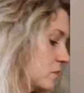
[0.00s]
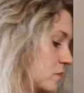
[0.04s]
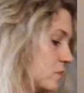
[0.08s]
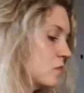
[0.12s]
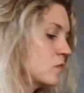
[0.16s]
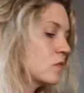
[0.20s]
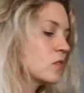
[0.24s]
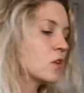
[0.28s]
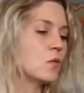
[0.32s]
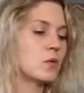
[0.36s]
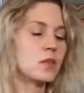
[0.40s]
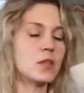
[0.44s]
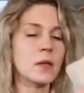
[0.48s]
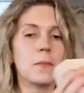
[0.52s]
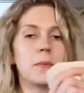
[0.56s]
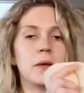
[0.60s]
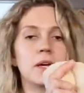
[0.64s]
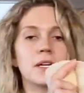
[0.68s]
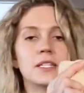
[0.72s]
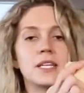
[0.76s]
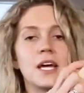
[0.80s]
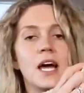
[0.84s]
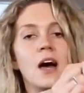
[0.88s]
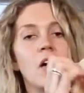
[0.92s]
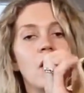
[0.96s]
With a big
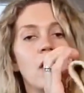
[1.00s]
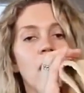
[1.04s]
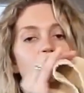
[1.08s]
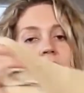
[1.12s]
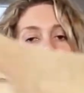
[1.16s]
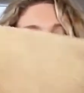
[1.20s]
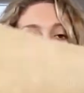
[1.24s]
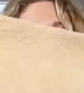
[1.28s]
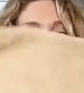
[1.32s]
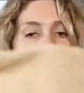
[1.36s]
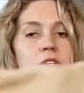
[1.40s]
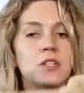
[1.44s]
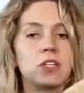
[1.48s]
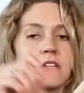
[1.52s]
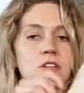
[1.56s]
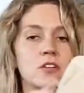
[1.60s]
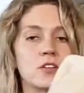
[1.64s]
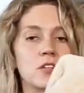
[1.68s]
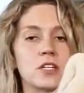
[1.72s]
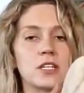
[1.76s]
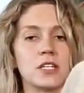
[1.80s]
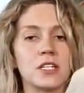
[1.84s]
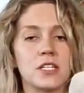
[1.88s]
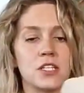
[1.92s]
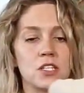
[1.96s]
towel, I will literally
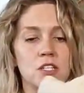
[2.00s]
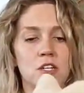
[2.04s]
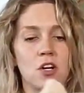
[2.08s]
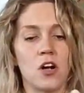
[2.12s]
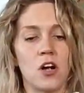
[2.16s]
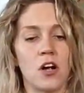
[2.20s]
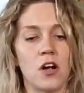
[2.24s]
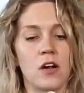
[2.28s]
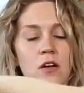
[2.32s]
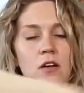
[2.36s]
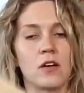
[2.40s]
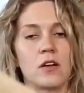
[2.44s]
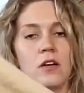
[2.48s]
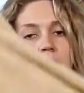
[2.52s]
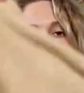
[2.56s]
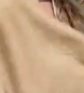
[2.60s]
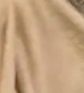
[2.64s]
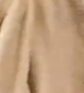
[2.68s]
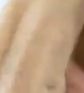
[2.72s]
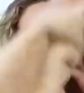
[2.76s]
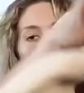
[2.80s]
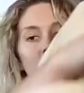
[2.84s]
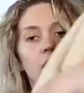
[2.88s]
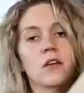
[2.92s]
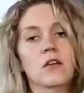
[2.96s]
start,
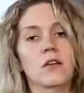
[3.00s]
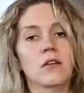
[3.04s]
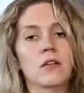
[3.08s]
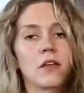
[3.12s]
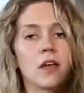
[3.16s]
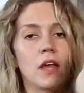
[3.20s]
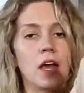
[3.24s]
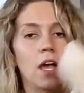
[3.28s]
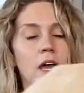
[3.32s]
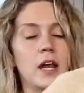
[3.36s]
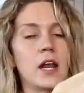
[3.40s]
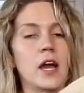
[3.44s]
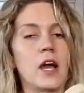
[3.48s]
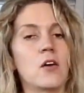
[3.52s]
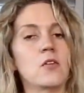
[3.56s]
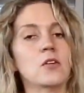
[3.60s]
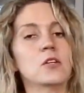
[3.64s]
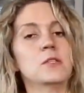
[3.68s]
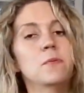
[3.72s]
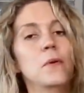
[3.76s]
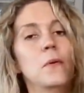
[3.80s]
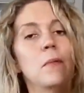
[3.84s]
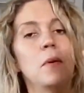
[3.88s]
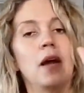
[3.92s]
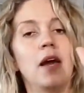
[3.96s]
and I always put
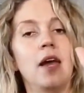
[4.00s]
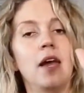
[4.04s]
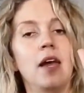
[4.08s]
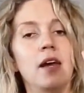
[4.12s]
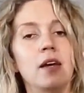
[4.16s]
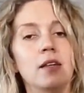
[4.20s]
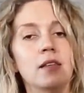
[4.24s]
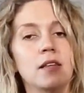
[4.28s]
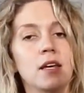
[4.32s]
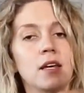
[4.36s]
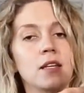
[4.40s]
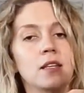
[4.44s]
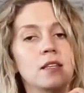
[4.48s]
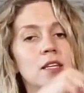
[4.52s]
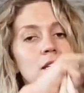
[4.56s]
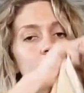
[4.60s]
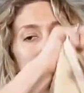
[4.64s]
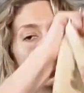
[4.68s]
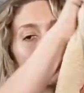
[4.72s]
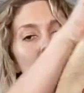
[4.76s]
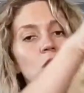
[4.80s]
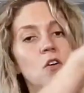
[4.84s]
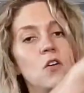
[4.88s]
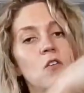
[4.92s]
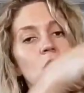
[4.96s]
my hand like this
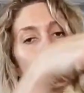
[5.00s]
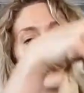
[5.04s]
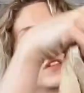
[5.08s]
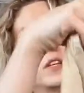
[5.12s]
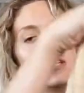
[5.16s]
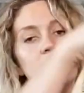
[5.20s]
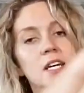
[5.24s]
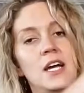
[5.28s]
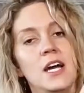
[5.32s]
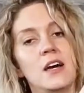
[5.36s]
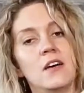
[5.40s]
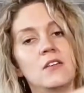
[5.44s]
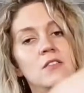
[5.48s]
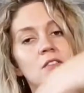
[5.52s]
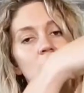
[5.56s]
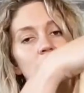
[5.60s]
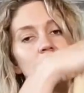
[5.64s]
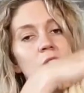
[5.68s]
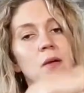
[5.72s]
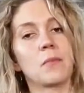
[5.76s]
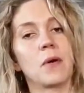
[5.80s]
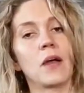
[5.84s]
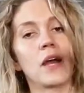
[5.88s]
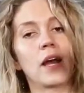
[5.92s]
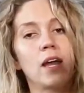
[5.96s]
over the towel, so like my
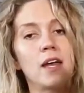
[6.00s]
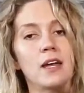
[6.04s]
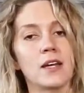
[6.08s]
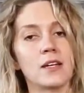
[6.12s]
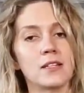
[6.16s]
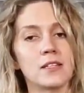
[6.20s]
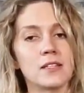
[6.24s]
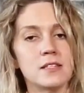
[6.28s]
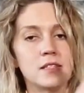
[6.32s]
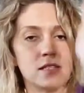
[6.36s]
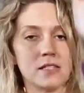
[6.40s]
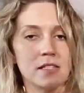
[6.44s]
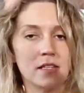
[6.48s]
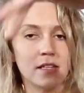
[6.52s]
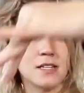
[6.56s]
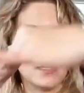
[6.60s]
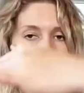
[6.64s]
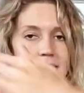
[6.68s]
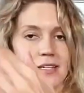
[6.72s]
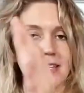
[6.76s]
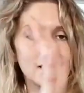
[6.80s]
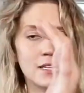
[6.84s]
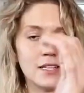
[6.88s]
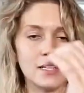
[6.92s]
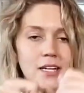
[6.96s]
hand's
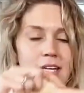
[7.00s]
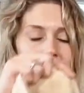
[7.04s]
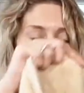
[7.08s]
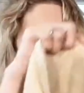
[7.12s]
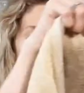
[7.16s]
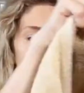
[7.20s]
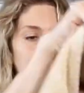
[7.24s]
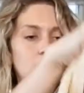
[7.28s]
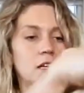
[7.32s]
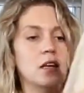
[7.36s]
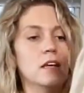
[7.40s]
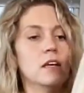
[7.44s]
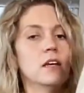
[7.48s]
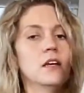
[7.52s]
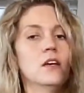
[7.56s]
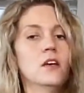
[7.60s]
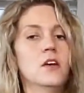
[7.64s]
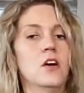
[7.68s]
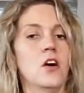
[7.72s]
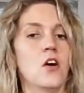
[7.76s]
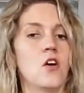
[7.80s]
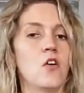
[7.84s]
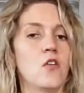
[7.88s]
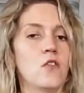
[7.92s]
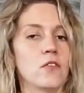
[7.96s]
cleaning
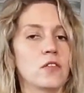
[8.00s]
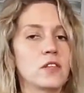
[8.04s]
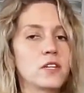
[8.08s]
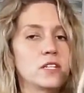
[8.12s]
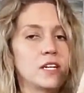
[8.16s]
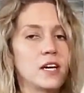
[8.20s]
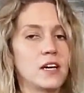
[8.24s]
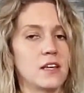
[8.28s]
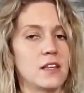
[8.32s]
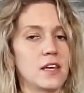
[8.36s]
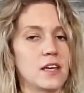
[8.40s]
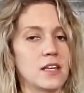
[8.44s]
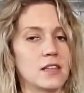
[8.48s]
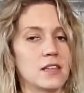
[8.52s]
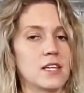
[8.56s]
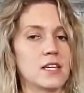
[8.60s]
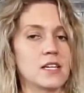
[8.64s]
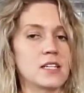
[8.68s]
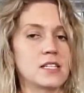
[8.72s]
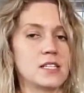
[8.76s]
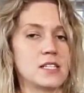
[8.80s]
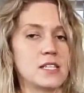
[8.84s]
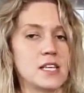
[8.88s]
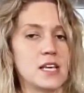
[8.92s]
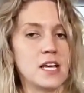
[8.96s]
over the towel like this,
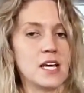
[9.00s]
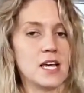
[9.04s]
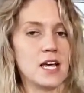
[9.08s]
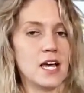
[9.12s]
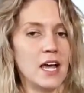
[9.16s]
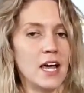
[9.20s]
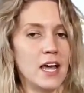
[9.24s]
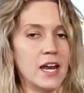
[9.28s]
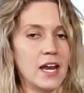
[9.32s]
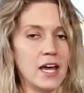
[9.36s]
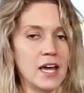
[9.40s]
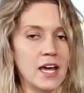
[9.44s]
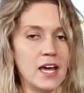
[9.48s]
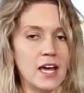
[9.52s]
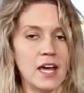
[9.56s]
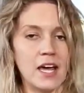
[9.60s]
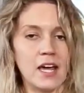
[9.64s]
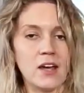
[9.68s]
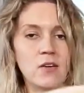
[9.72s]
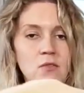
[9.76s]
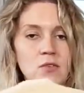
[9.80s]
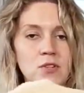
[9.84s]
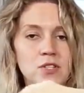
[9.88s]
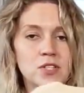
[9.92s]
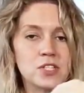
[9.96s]
and I will
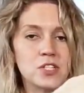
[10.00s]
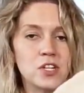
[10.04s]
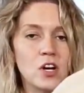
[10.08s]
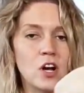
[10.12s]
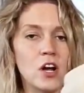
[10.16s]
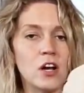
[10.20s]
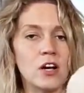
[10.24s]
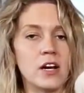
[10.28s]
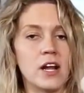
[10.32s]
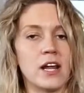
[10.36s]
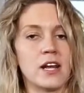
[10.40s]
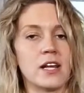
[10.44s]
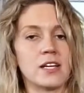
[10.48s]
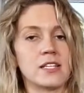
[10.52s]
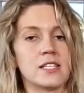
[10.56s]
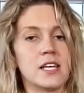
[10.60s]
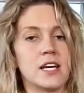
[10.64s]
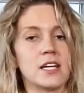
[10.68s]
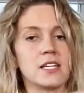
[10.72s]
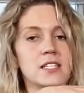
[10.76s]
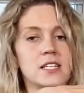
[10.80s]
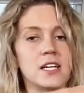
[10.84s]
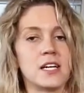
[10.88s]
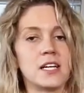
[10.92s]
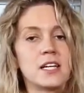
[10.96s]
start, and as that
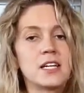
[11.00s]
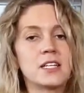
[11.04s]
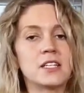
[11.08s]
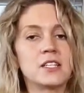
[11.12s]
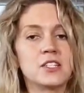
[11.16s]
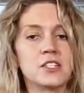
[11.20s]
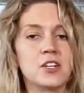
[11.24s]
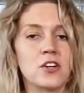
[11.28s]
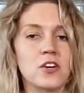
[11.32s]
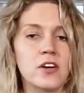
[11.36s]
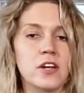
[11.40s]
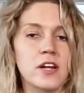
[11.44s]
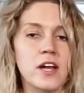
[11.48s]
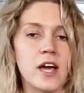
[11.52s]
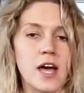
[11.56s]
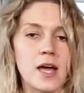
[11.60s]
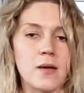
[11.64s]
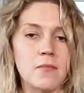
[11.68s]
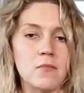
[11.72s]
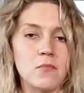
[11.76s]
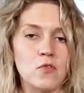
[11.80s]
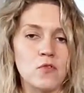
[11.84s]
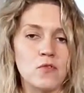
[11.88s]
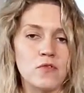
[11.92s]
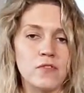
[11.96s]
side gets dirty, I
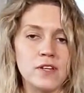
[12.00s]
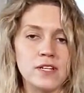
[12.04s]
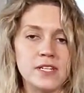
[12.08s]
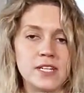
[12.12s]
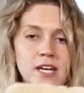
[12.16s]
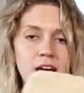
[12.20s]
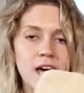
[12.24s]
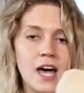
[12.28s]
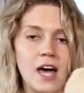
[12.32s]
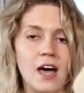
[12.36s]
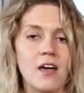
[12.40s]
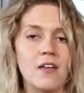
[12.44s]
move the towel.